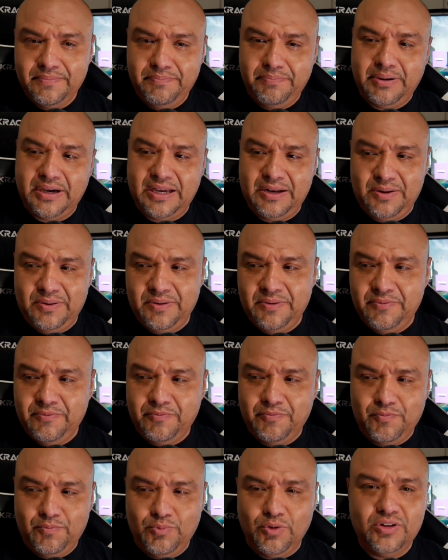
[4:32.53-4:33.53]
but
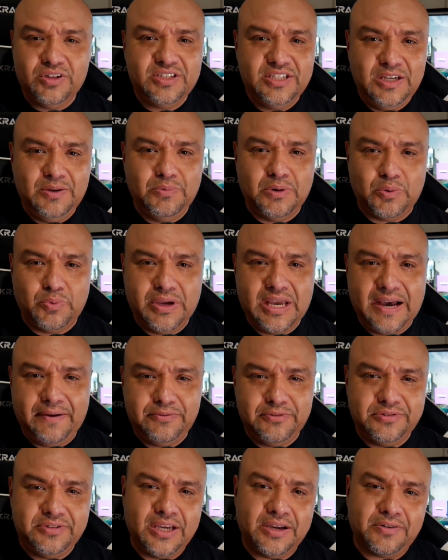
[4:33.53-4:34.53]
we'll see what we have
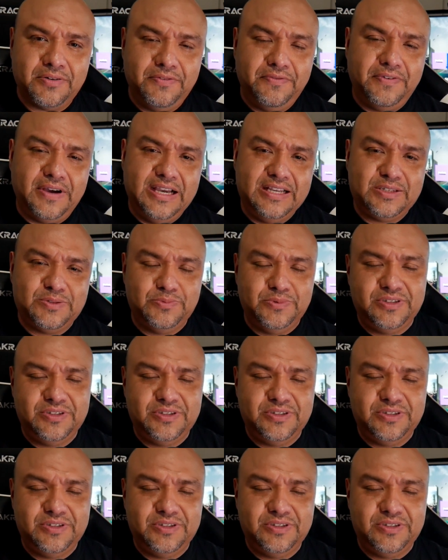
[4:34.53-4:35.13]
to sacrifice.